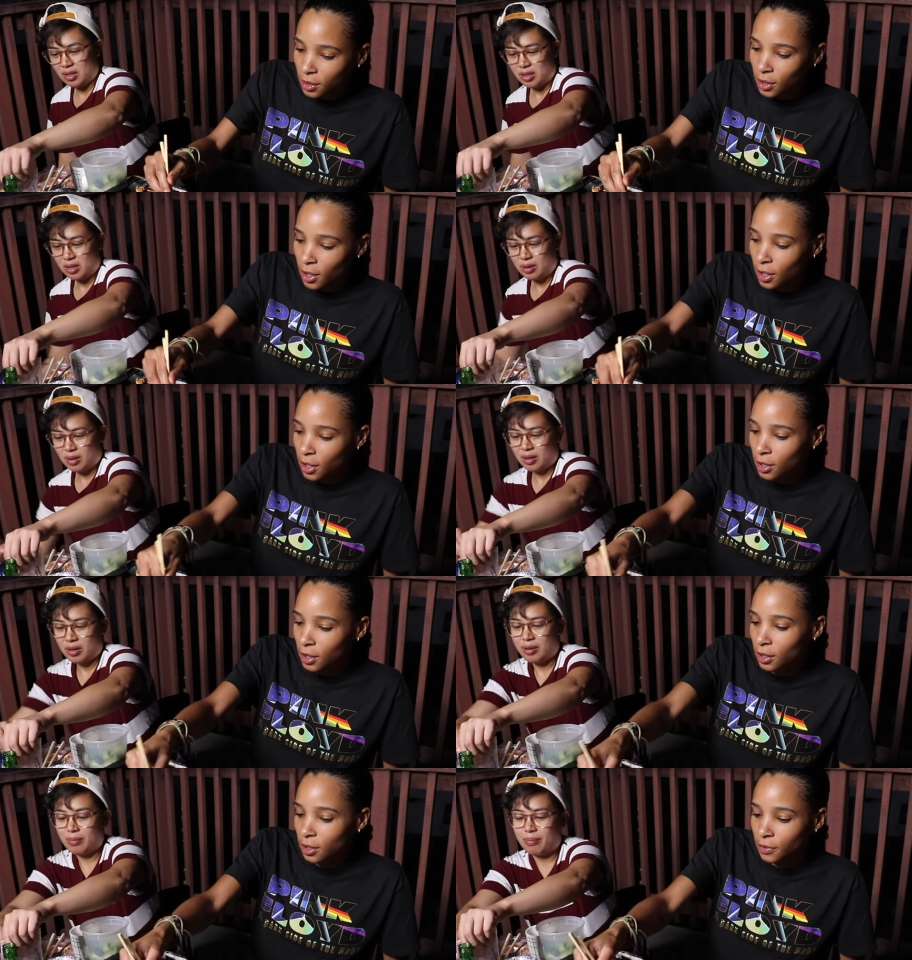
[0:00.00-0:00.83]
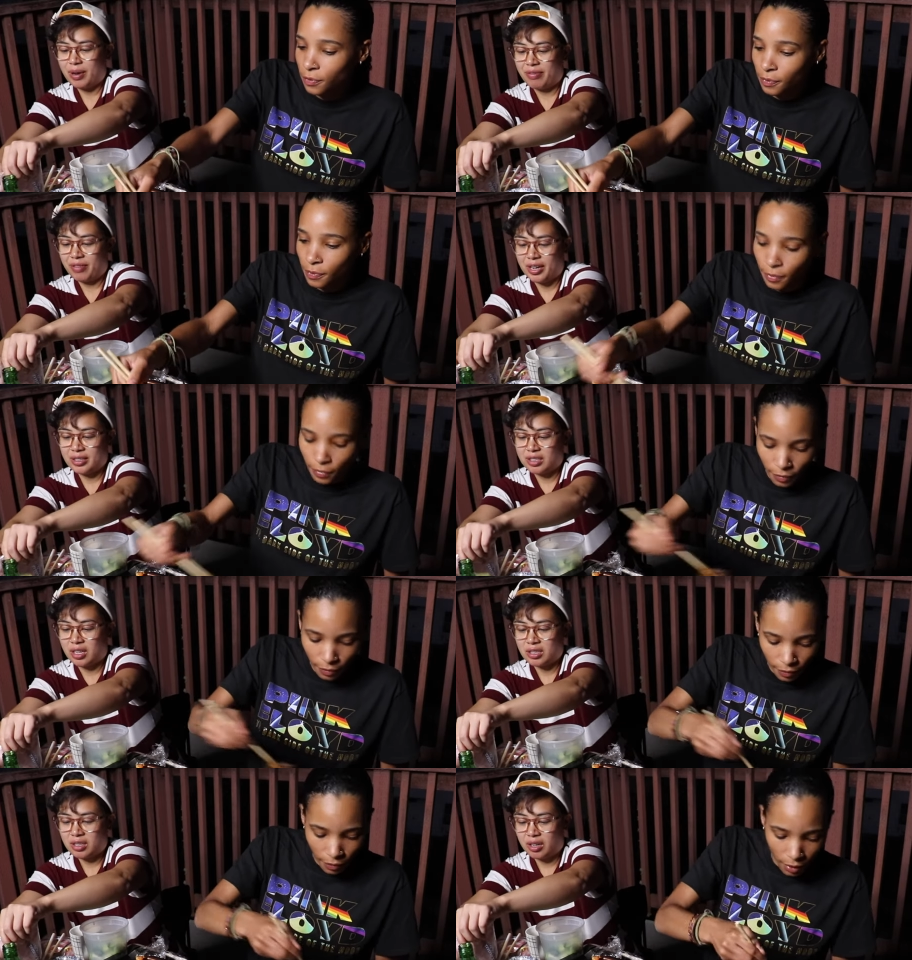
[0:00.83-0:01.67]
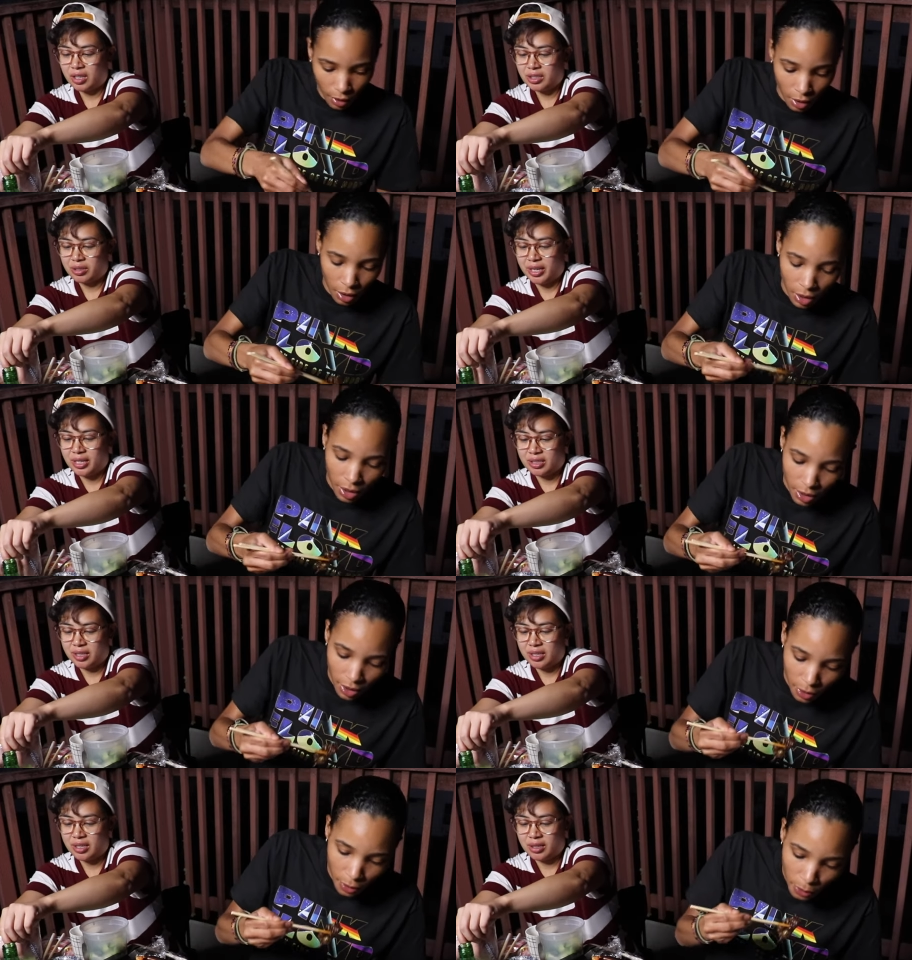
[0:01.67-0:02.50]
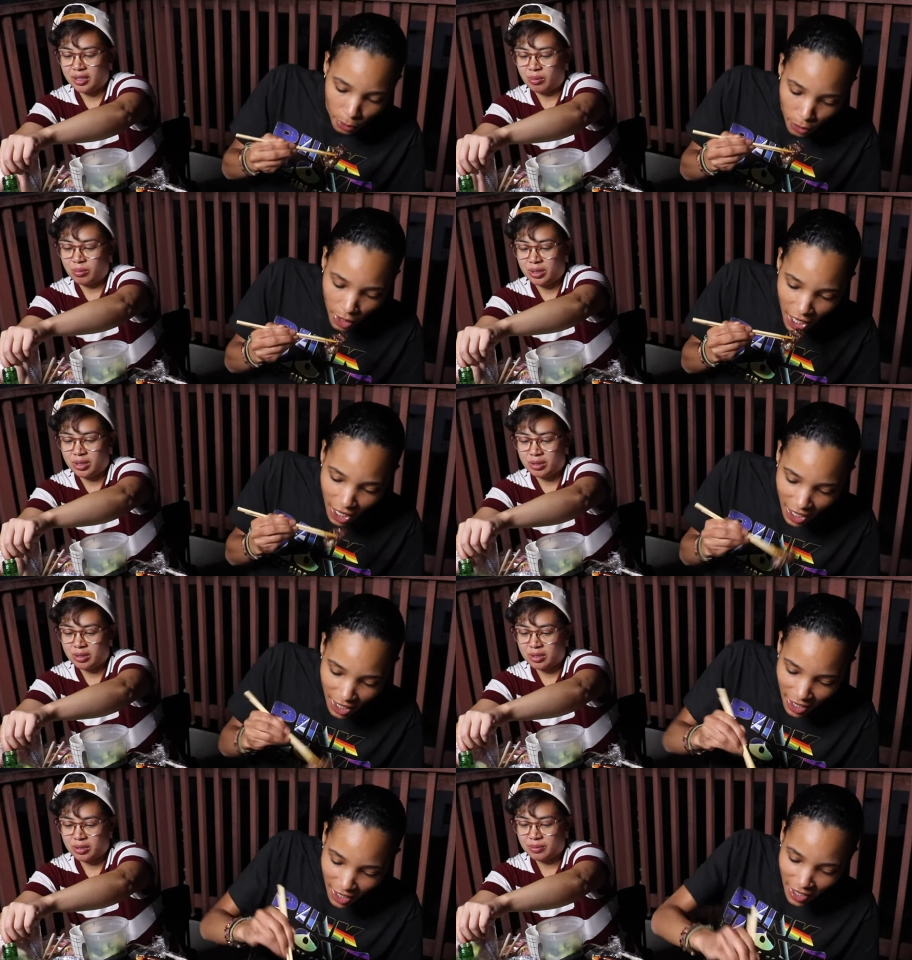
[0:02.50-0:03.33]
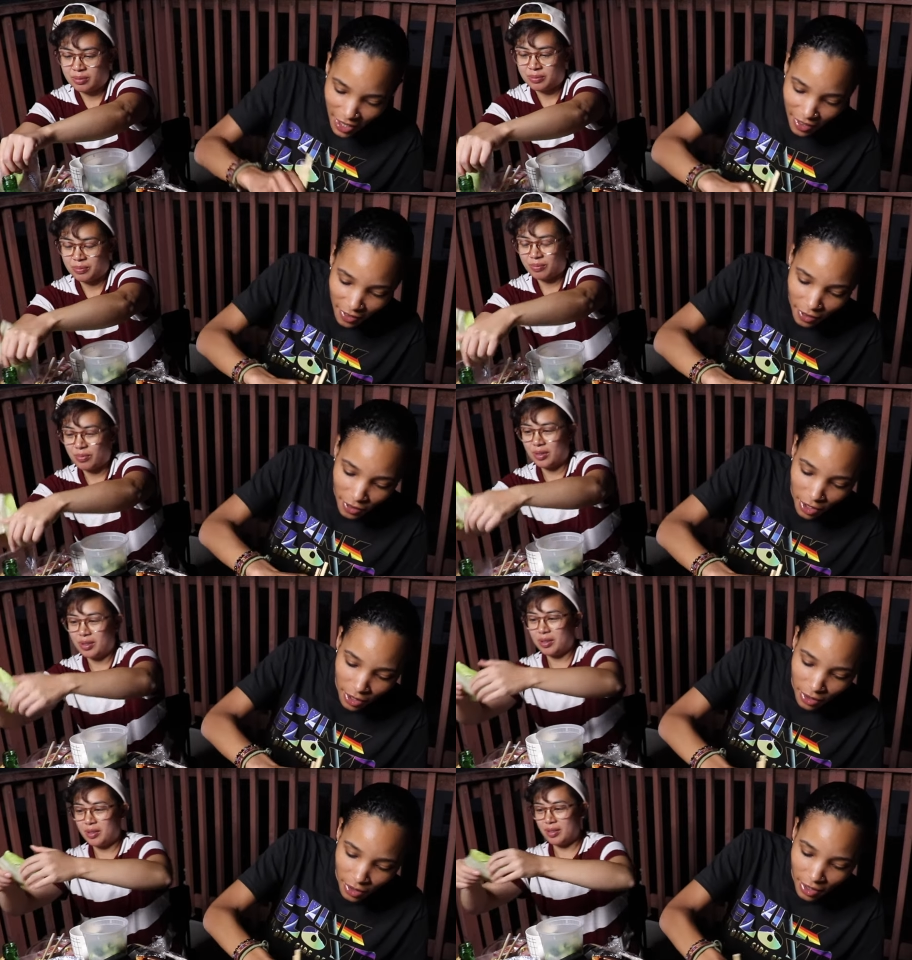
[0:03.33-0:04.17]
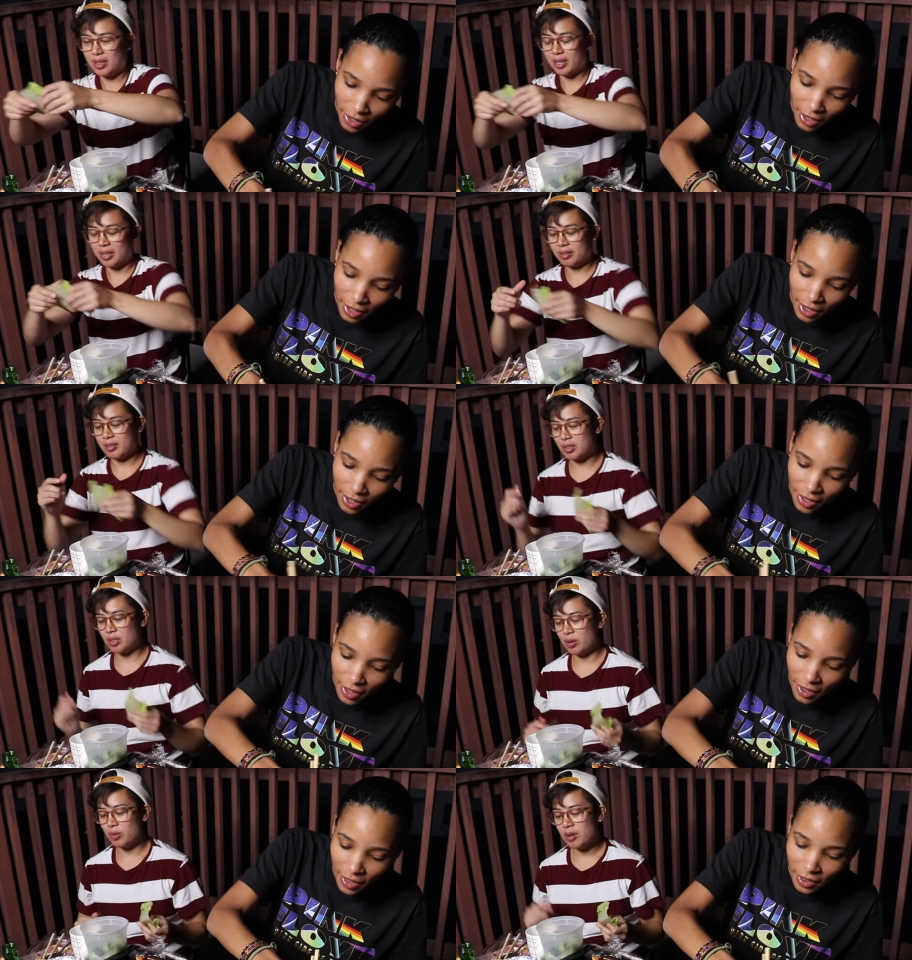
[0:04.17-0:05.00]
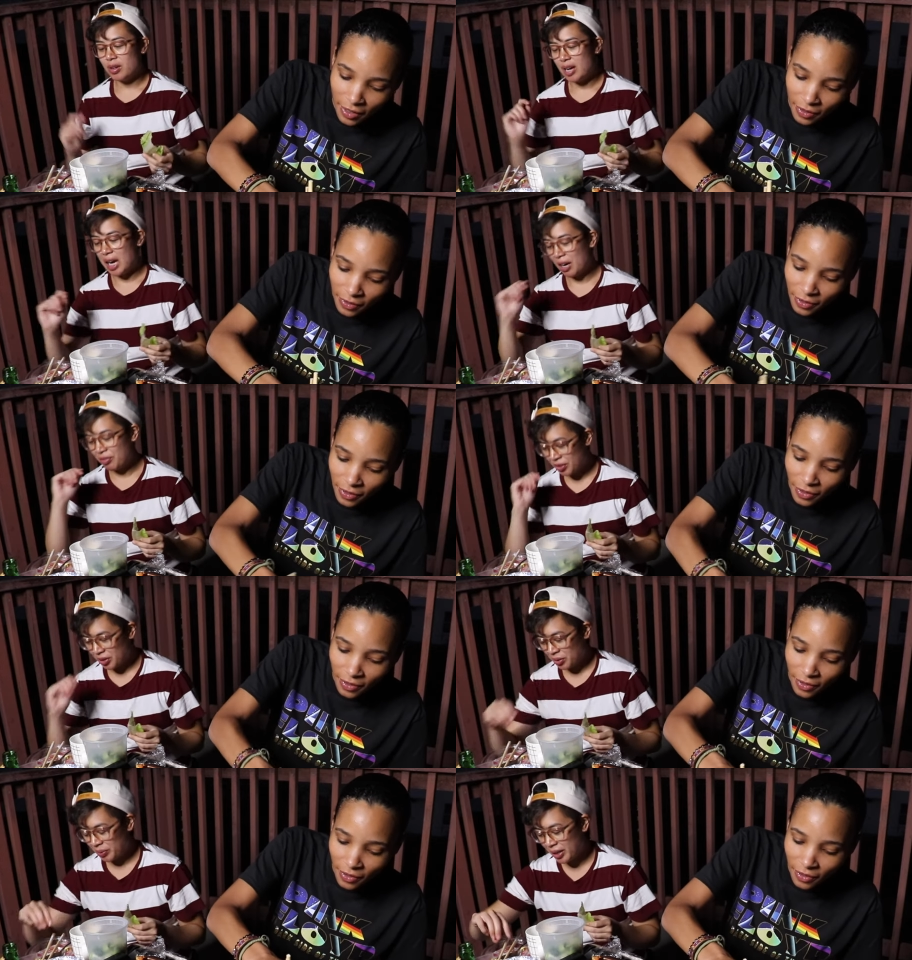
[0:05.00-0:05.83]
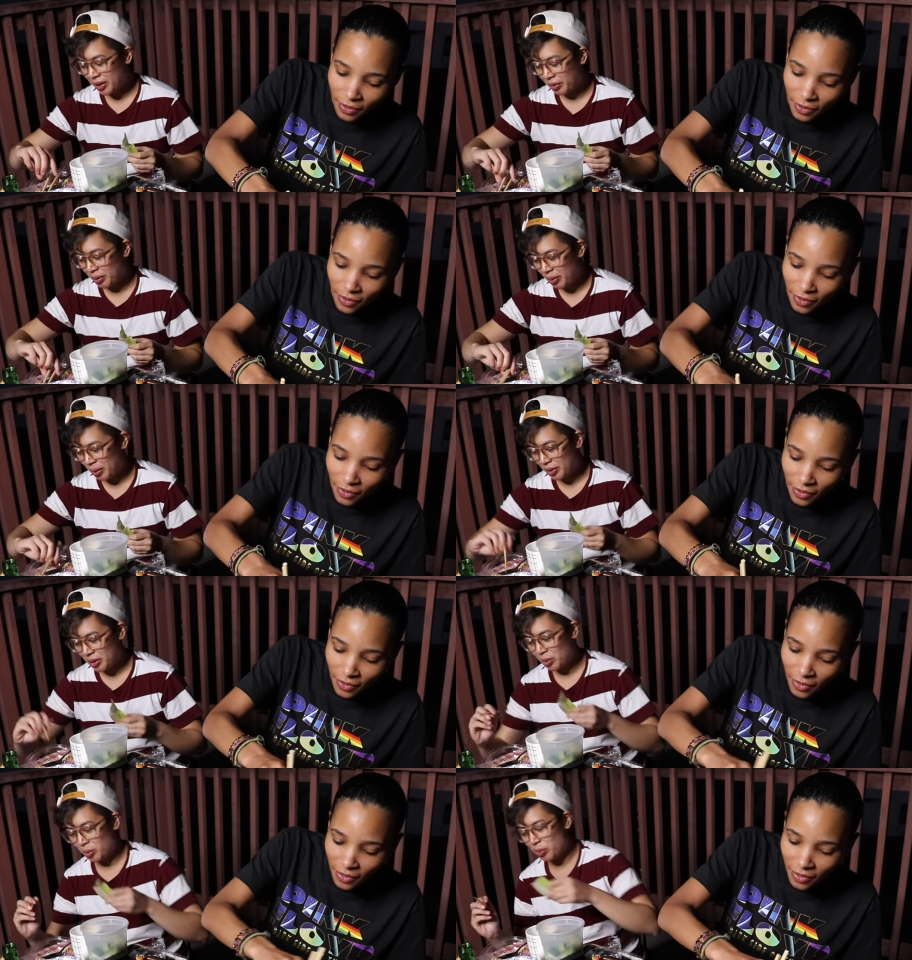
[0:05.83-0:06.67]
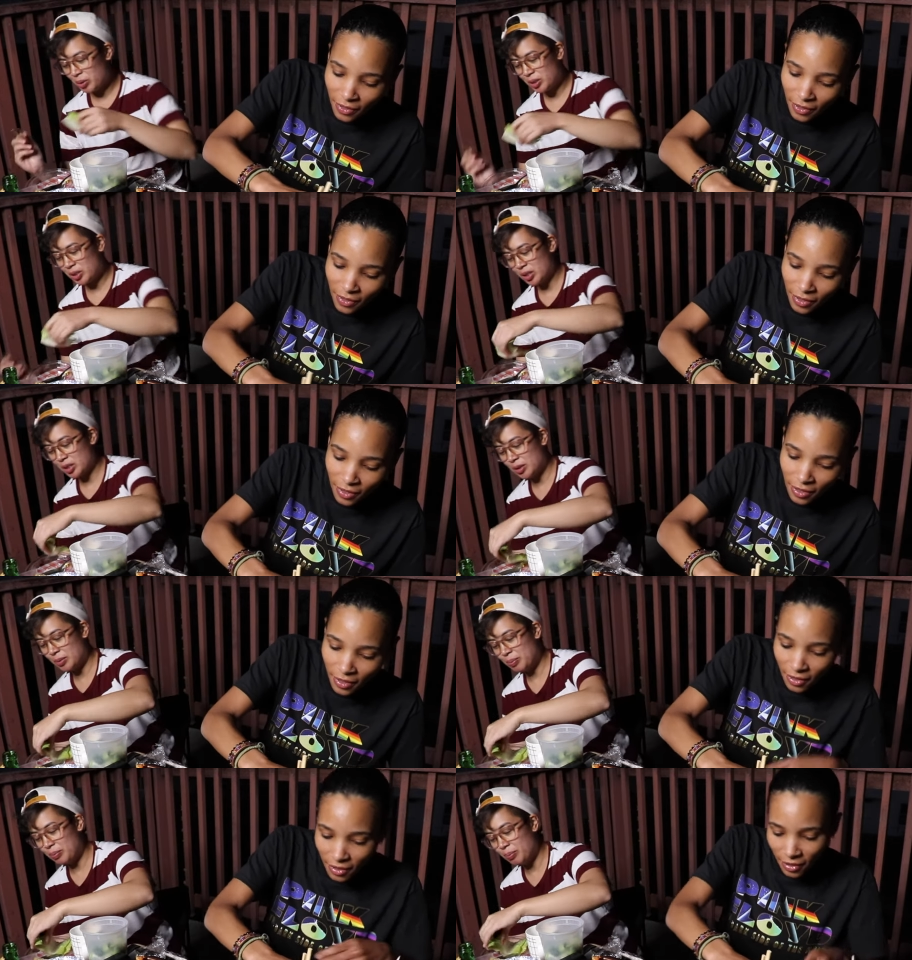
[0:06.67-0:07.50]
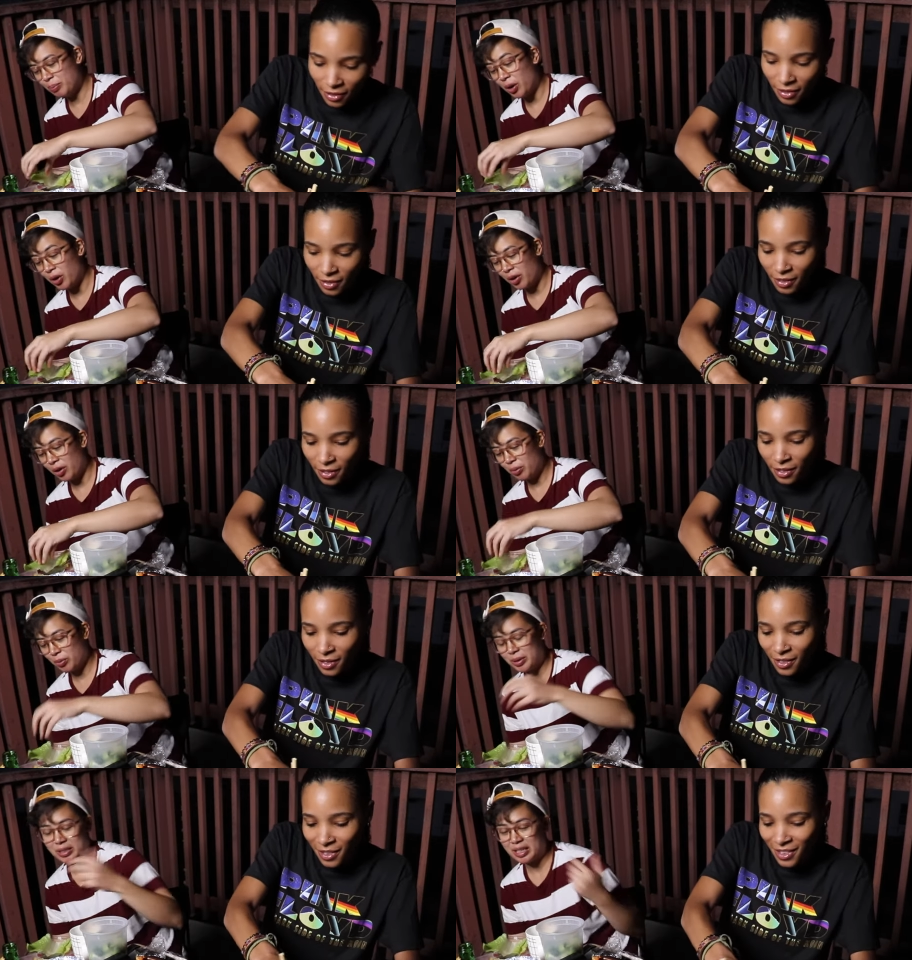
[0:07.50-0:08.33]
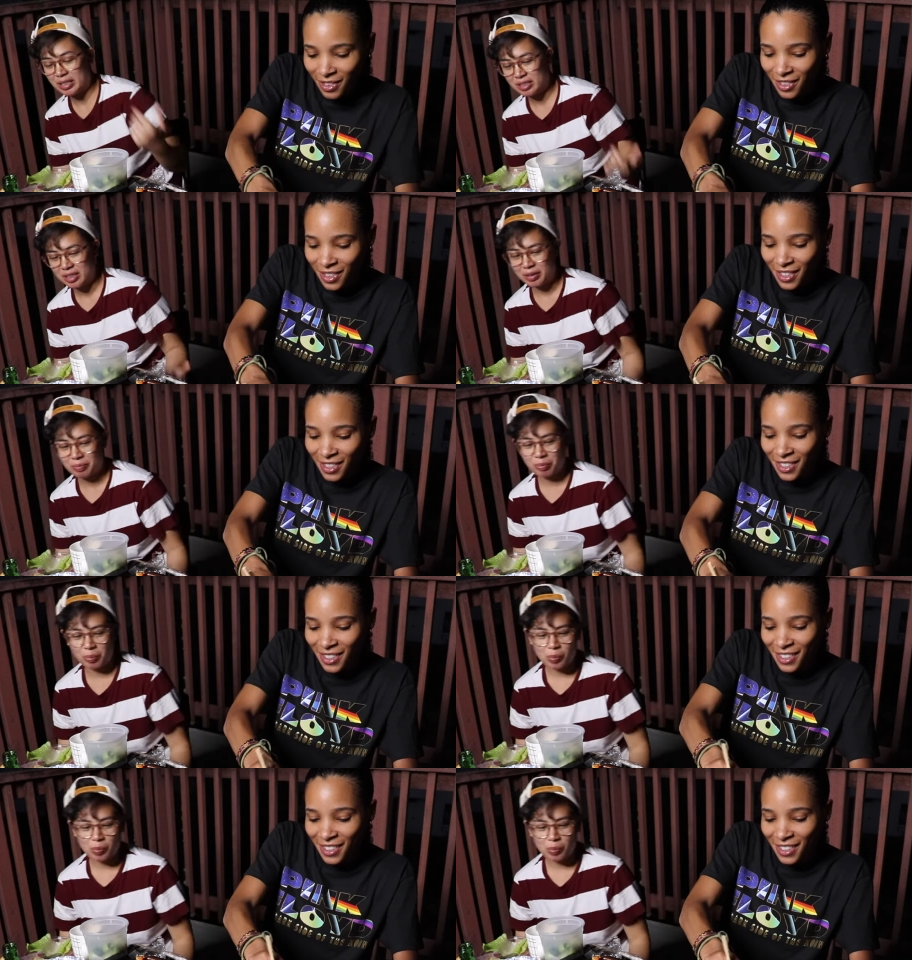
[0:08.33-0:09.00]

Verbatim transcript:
Speaker 1: Yeah. My friend saw Scarlett Johansson eating there once. For real? Yeah. So after we Korean barbecue, we went to this bar. We went dancing.